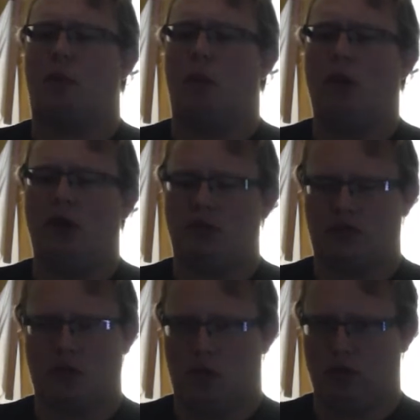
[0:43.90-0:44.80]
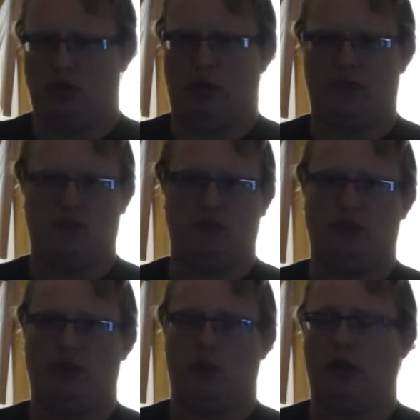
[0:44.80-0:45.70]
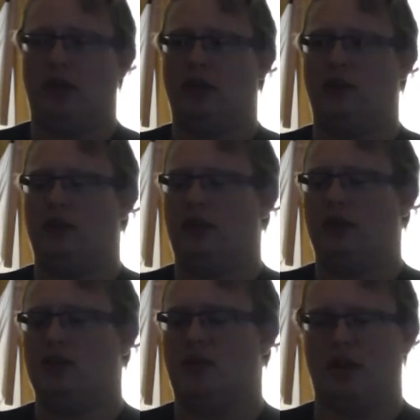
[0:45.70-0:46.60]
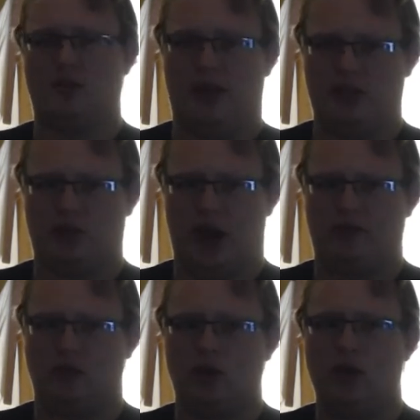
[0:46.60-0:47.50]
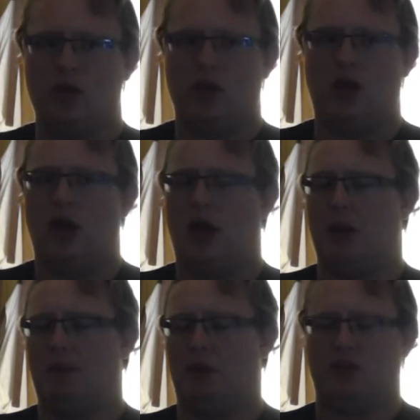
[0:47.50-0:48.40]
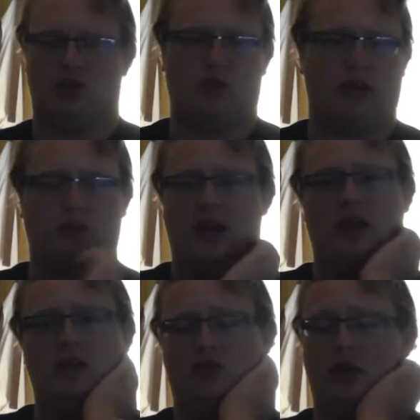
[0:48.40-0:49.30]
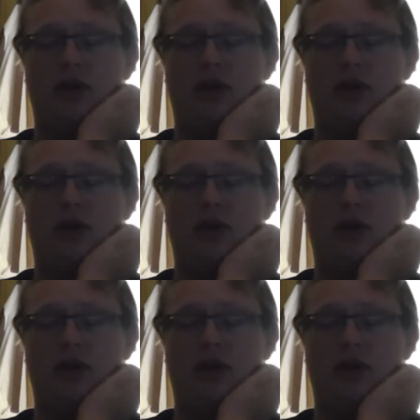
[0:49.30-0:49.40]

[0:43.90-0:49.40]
from what I was told about this movie going in, it is about space travel. There was a trailer that